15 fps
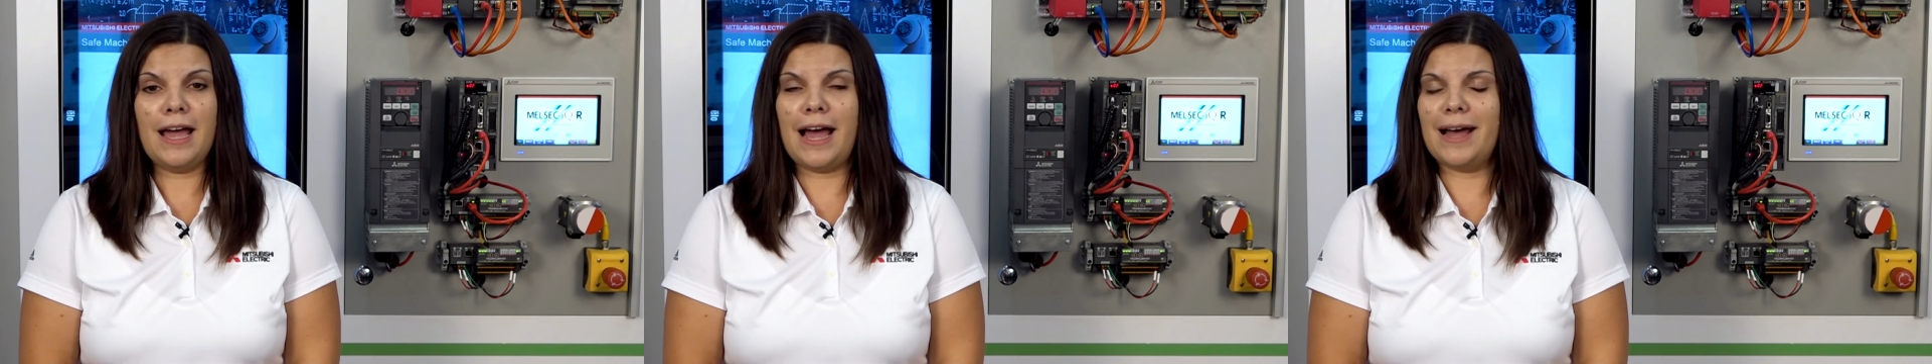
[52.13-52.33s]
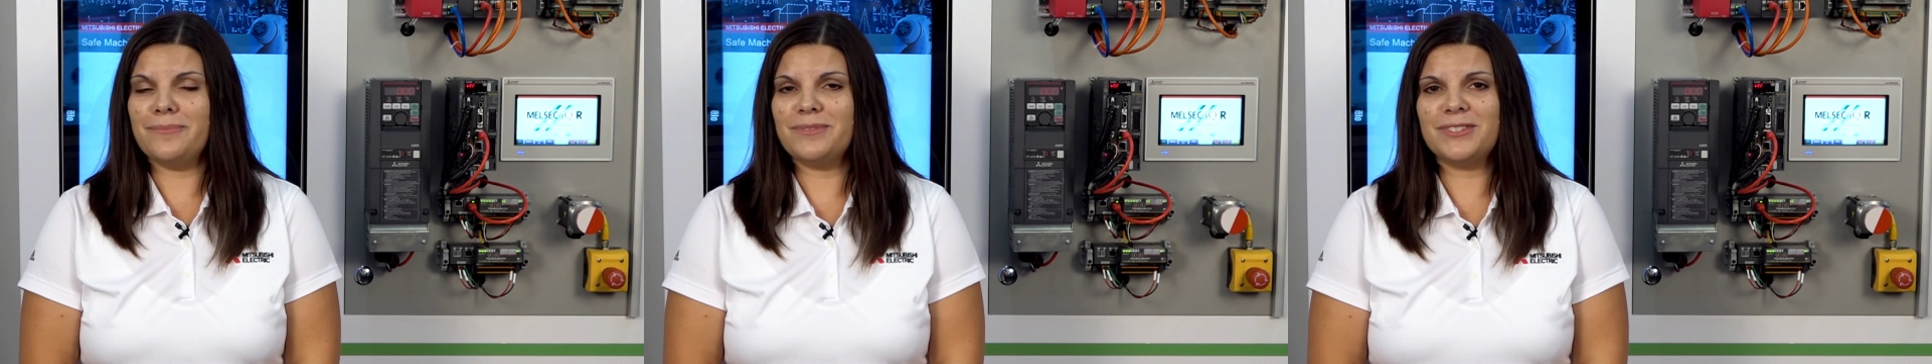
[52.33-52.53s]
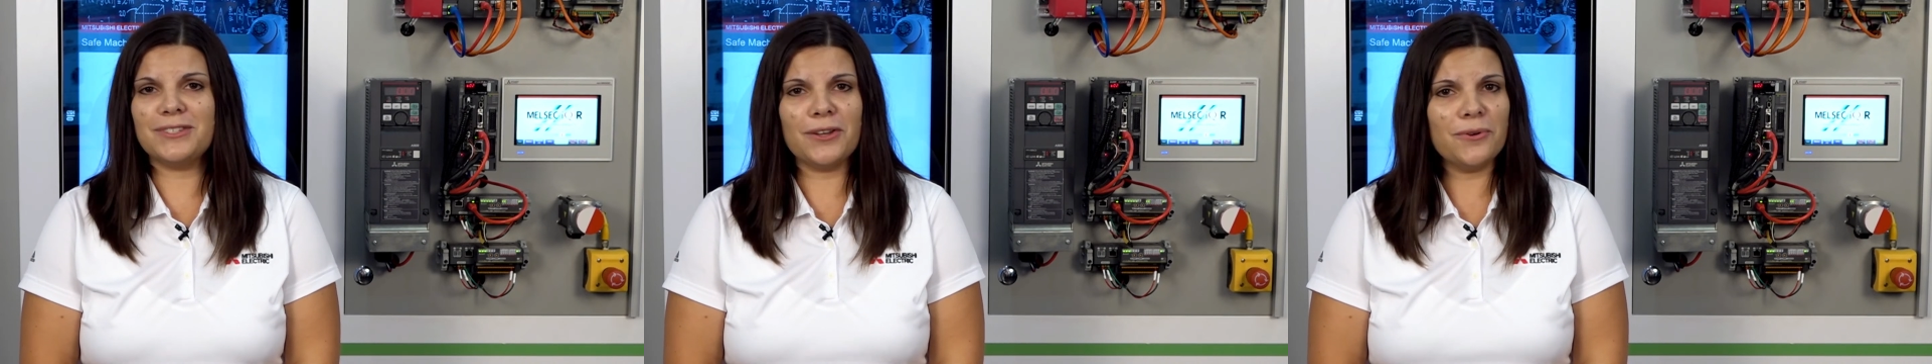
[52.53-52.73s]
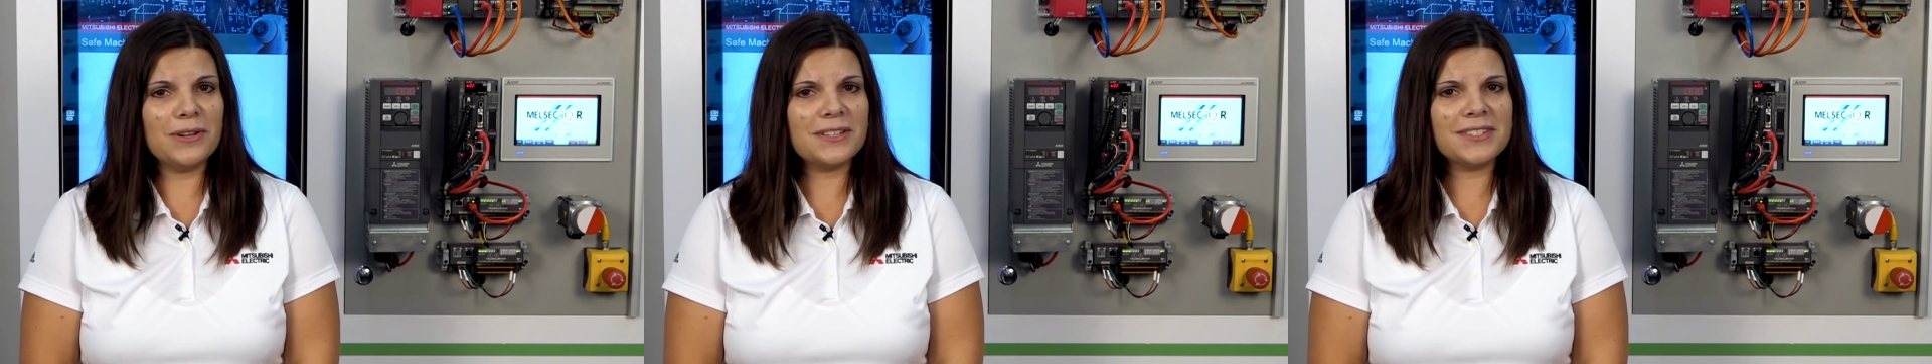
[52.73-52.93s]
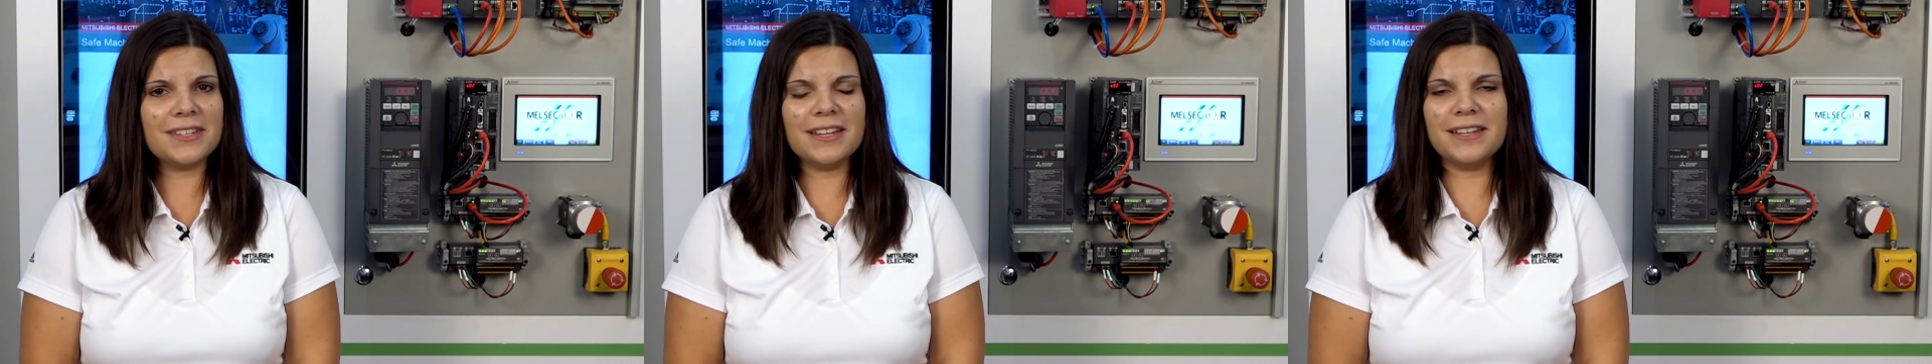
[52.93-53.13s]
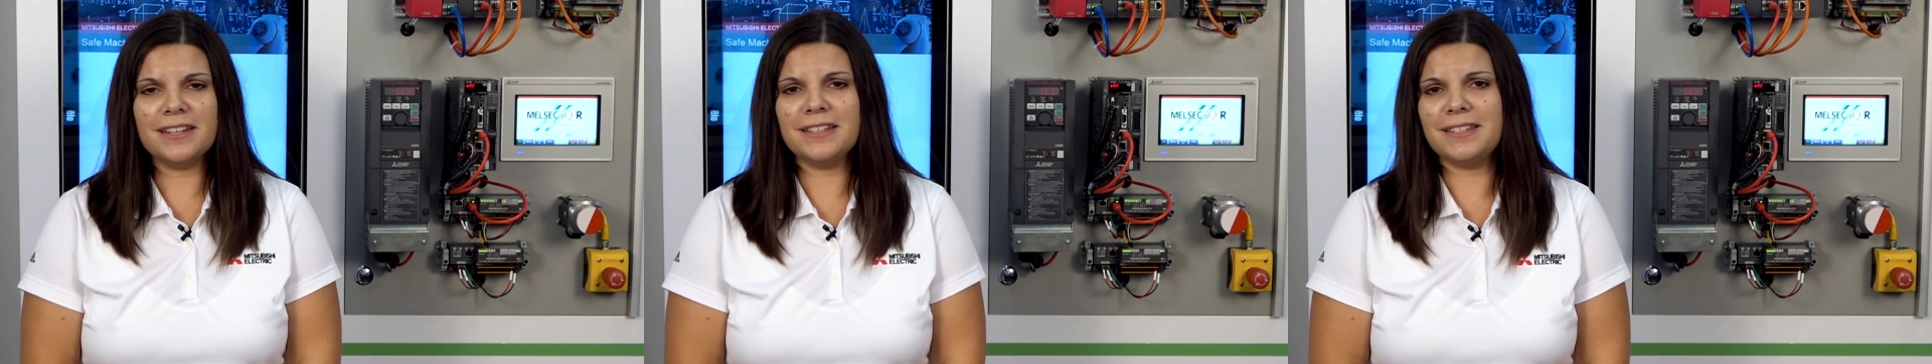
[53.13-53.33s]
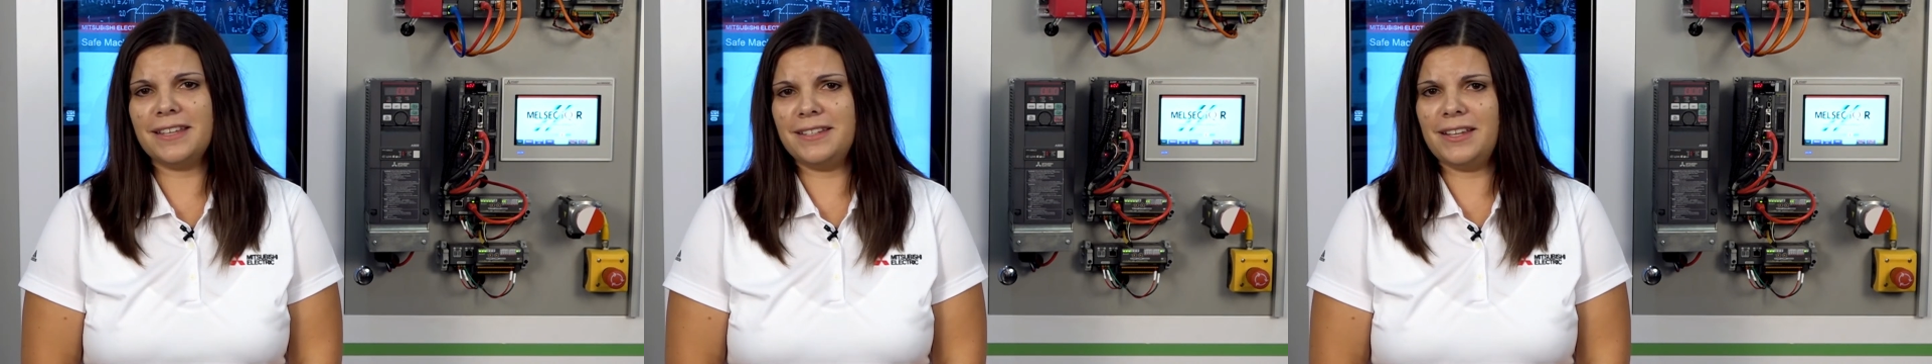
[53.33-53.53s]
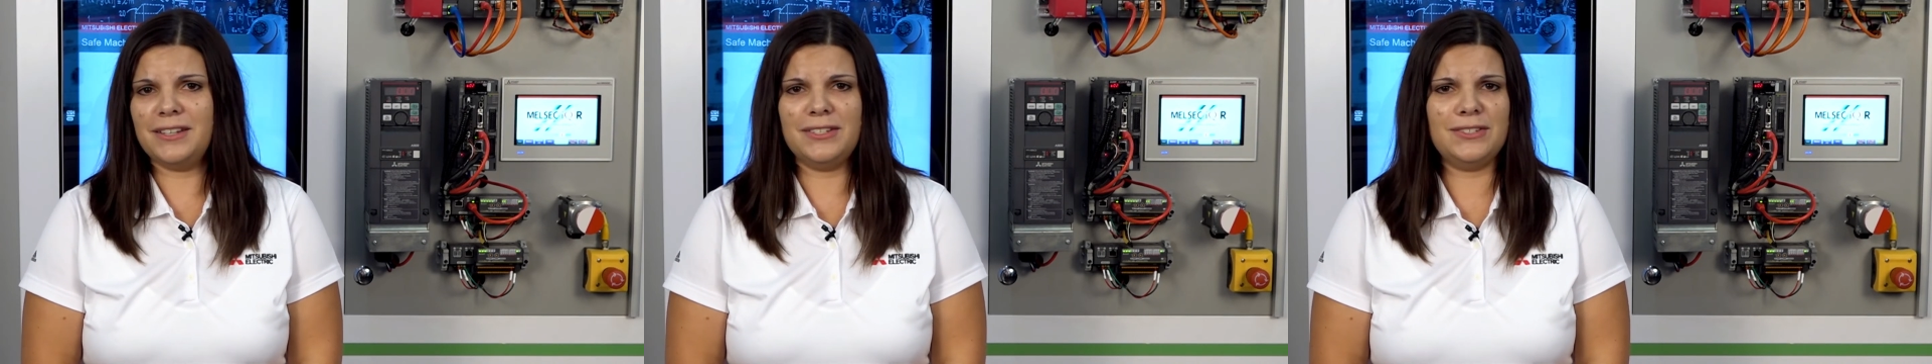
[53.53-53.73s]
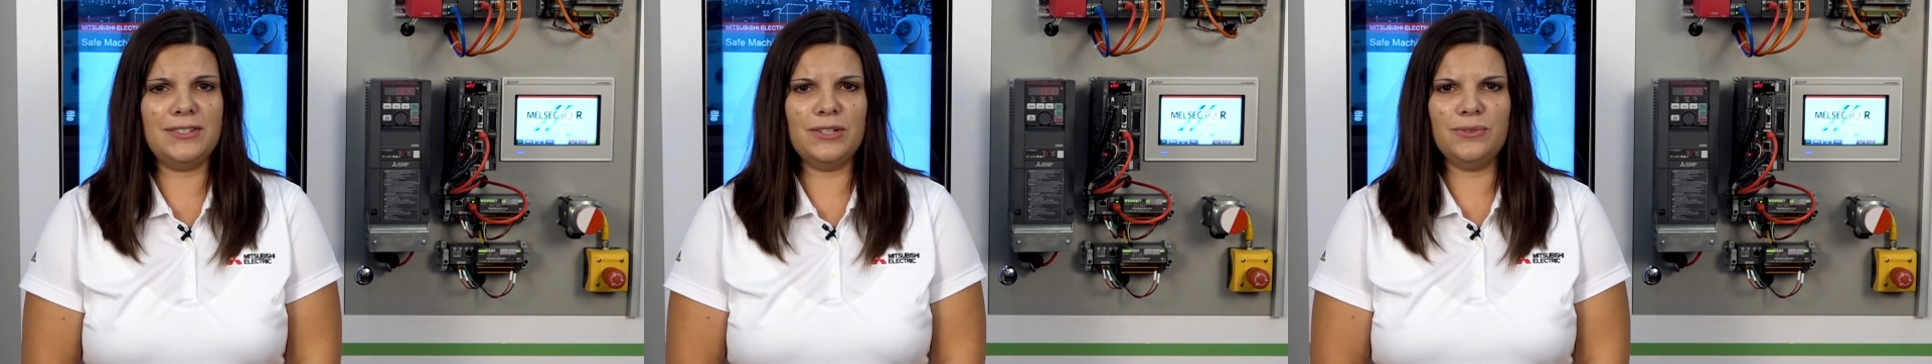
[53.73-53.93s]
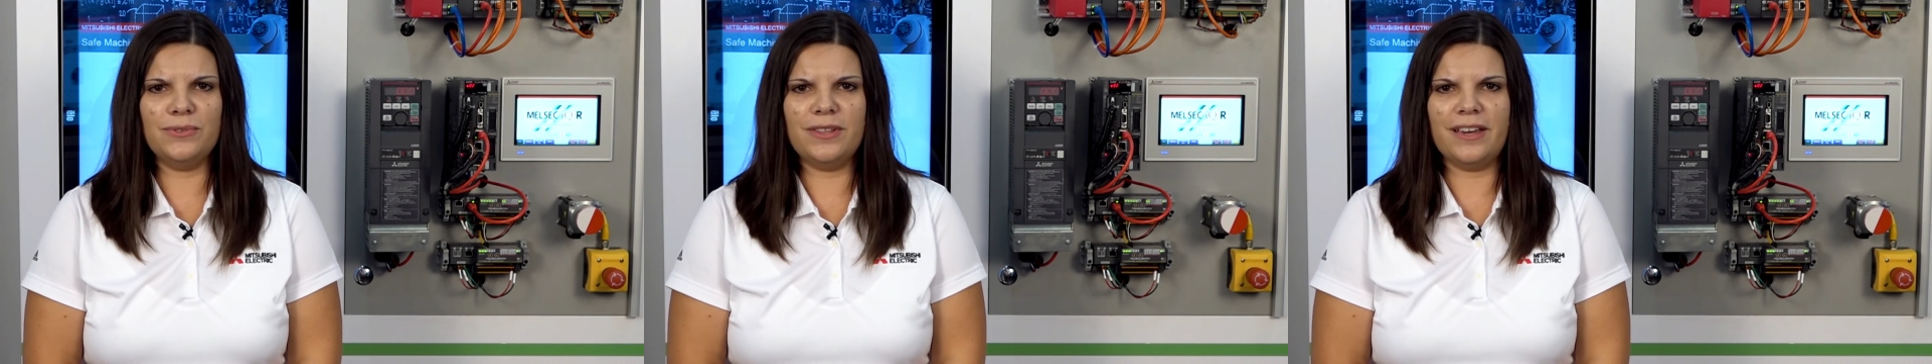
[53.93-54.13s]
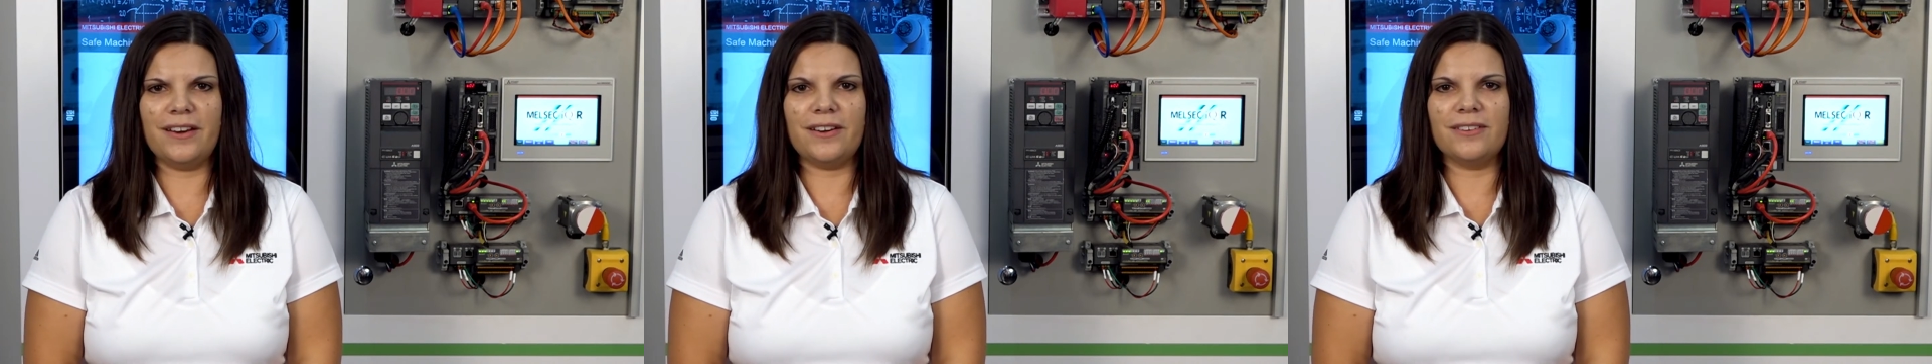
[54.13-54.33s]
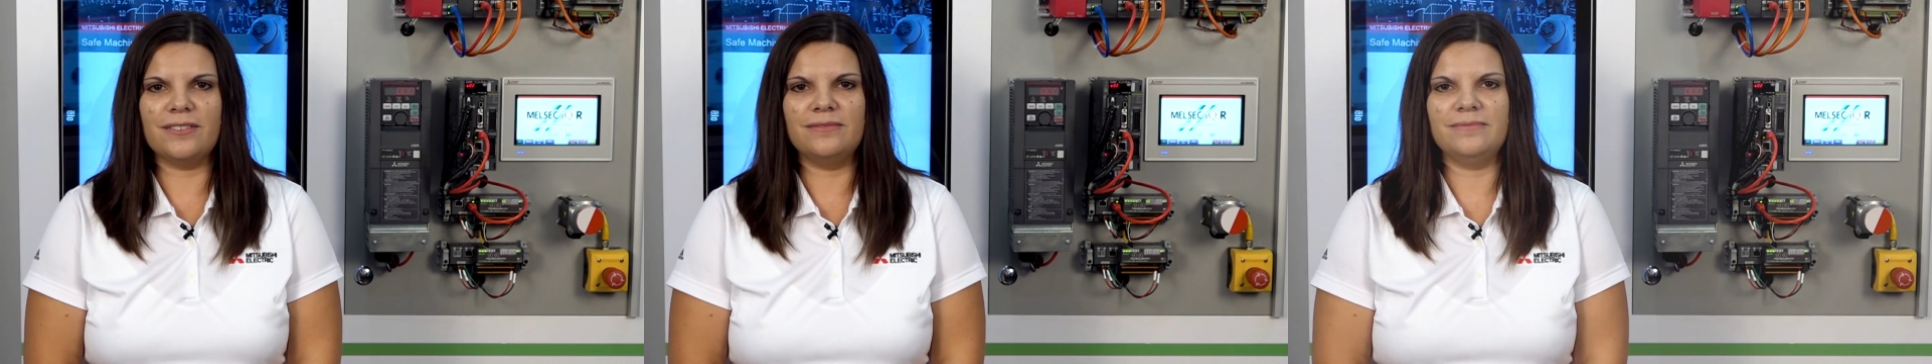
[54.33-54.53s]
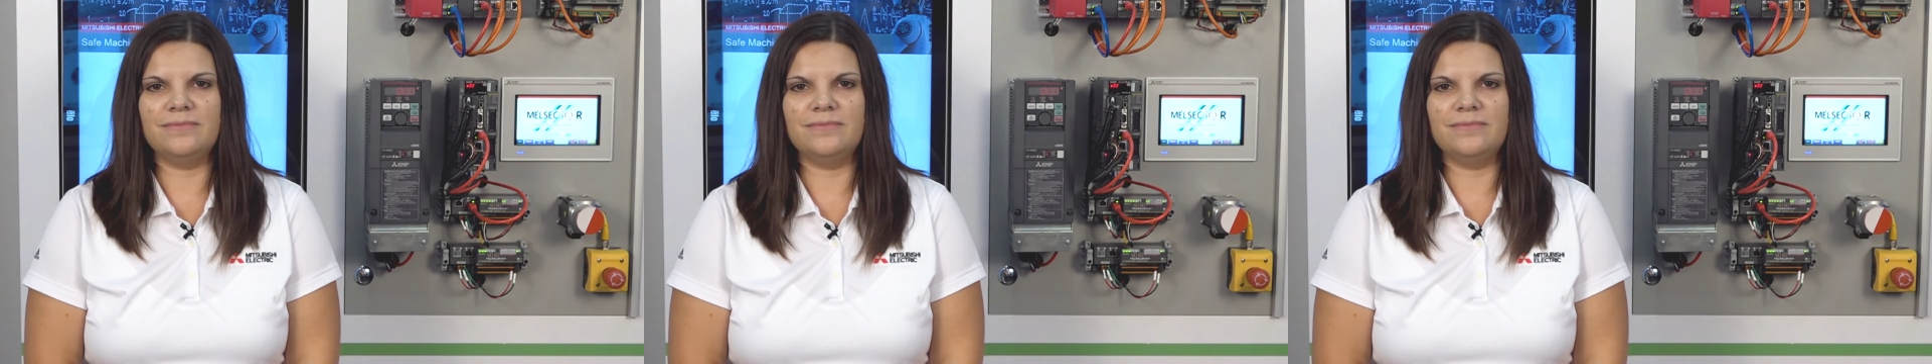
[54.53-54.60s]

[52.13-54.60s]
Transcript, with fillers: I'm so excited and I see you there.